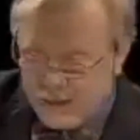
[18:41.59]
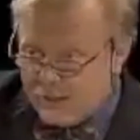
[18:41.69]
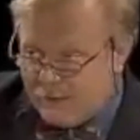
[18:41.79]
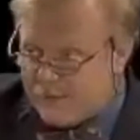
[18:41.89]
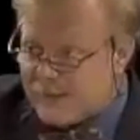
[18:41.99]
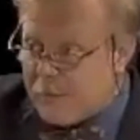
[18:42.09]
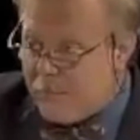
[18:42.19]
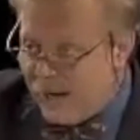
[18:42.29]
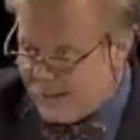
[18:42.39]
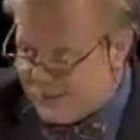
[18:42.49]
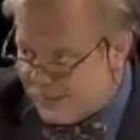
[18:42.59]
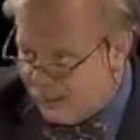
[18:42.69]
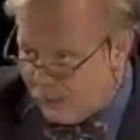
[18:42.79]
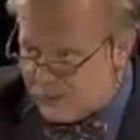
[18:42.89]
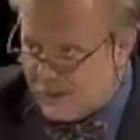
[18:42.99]
we have some passing
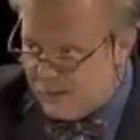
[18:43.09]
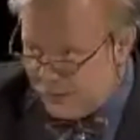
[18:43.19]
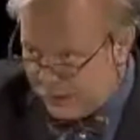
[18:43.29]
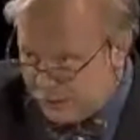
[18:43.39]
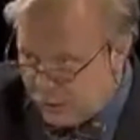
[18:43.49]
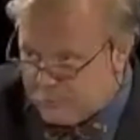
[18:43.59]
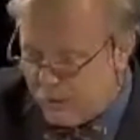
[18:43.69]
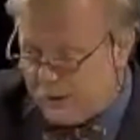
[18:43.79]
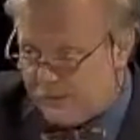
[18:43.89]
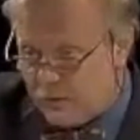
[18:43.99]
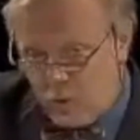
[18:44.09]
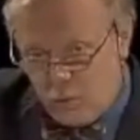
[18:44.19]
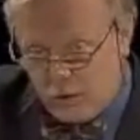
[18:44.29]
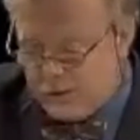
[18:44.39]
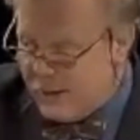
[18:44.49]
notes that are not part of the
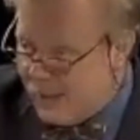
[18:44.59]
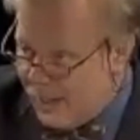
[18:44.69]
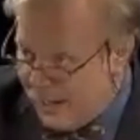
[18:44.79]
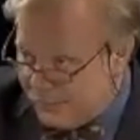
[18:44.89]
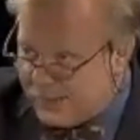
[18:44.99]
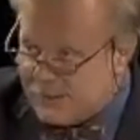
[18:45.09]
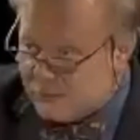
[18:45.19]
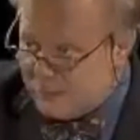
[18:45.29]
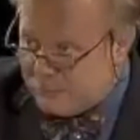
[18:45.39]
chord, and they need to be